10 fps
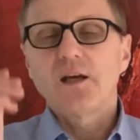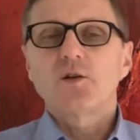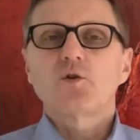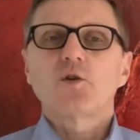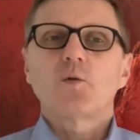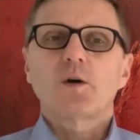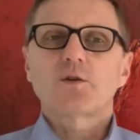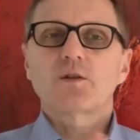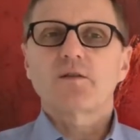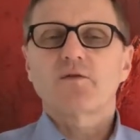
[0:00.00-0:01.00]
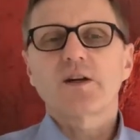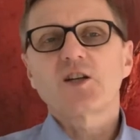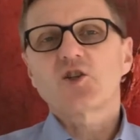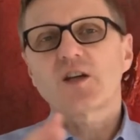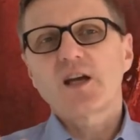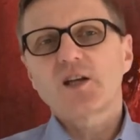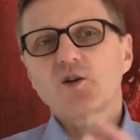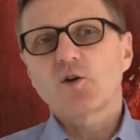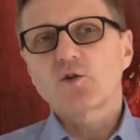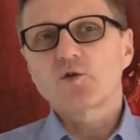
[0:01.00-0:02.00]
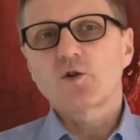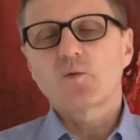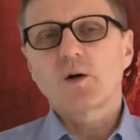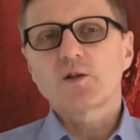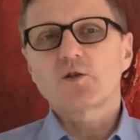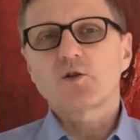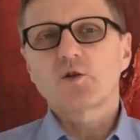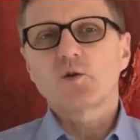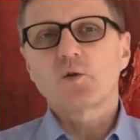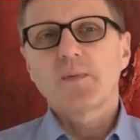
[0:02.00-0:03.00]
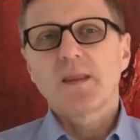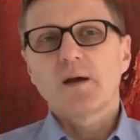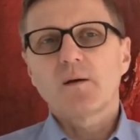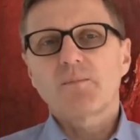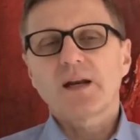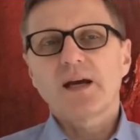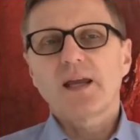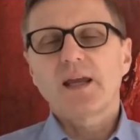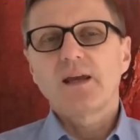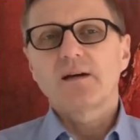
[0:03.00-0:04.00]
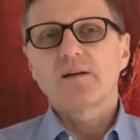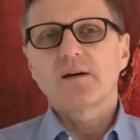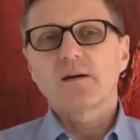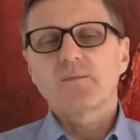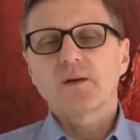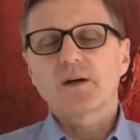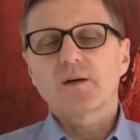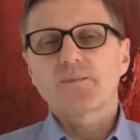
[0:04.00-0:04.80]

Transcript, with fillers: Do you want to differentiate or do you want to uh, play um, um,